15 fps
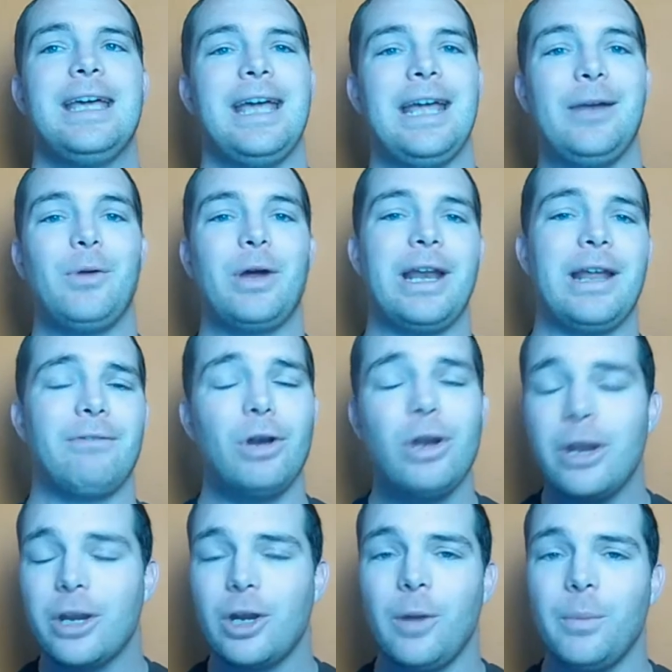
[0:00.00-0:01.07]
And we're going to have a
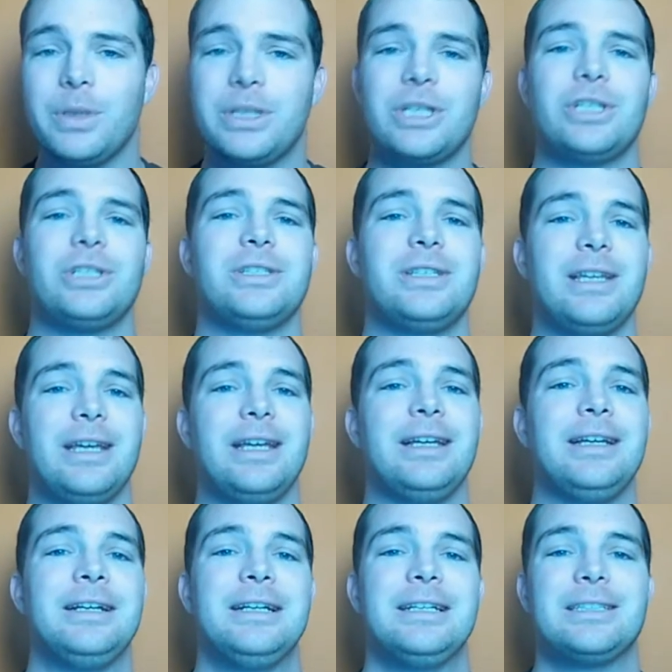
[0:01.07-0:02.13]
lot of competitions
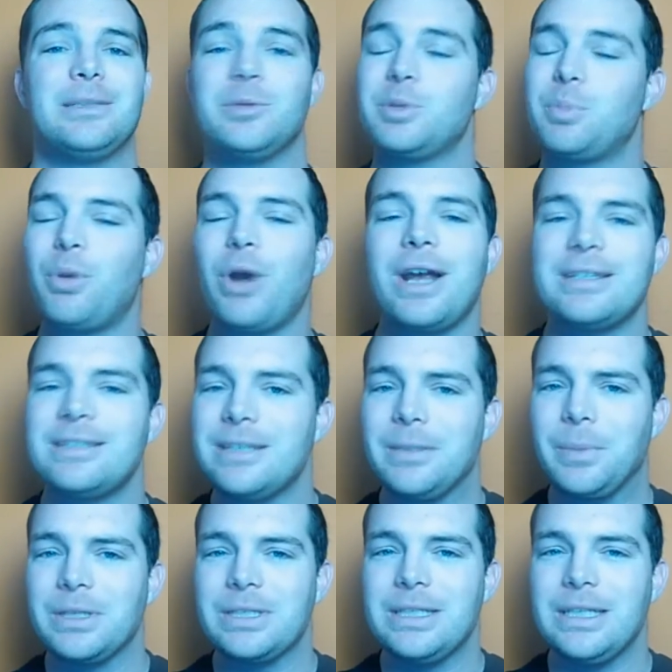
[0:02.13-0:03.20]
there, some surprises
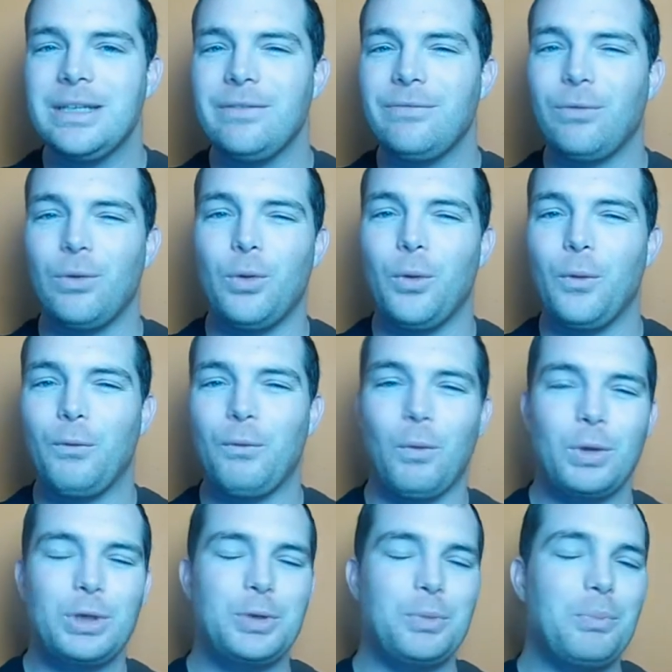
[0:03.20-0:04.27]
up our sleeve for
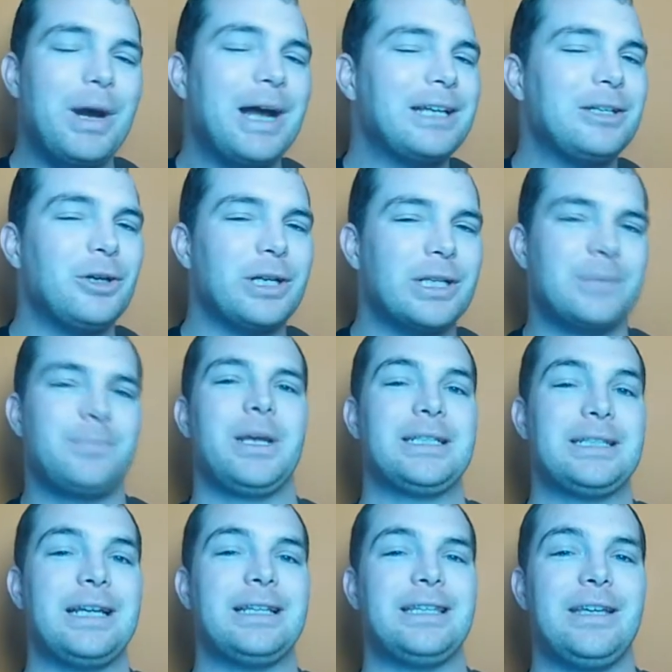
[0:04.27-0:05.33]
what you might not
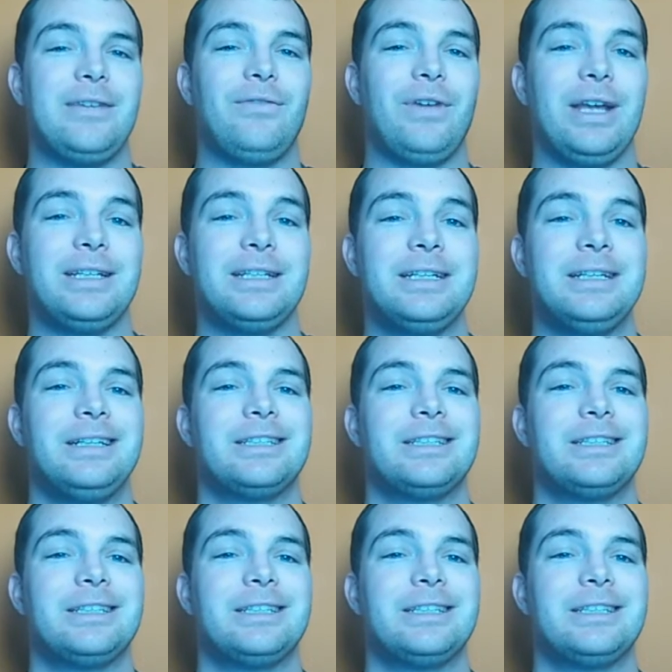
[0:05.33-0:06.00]
expect at the event.